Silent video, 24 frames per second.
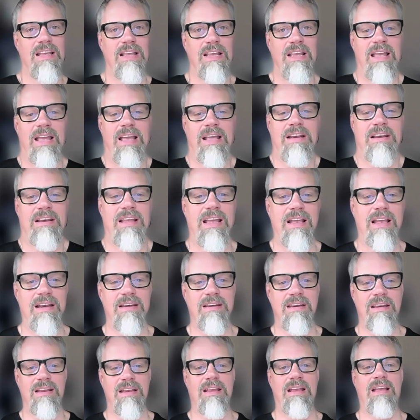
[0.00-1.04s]
And
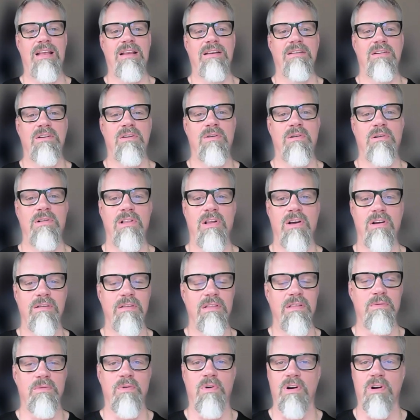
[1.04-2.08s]
a lot
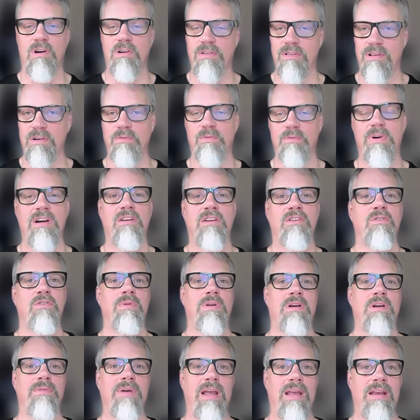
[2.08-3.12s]
of the work that we're
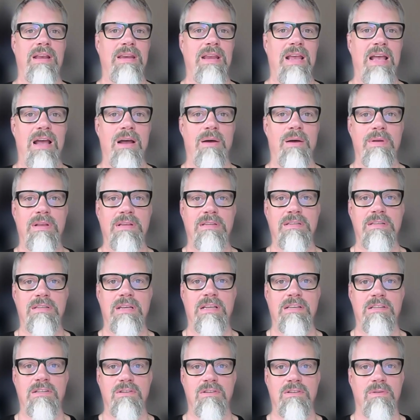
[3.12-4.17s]
doing right now
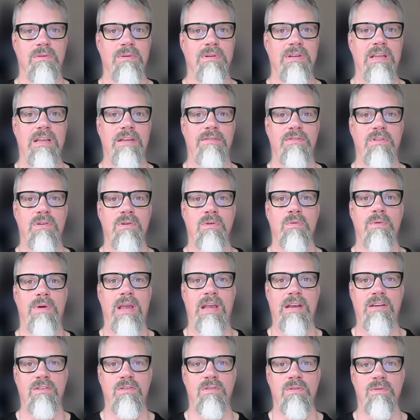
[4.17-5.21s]
is to give you a
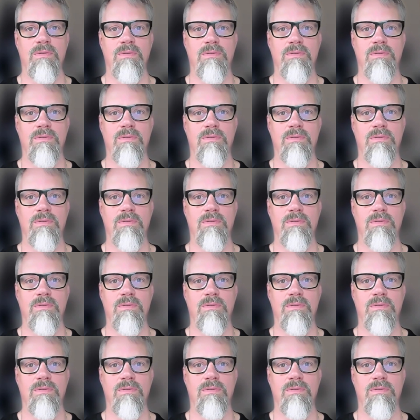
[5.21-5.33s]
way to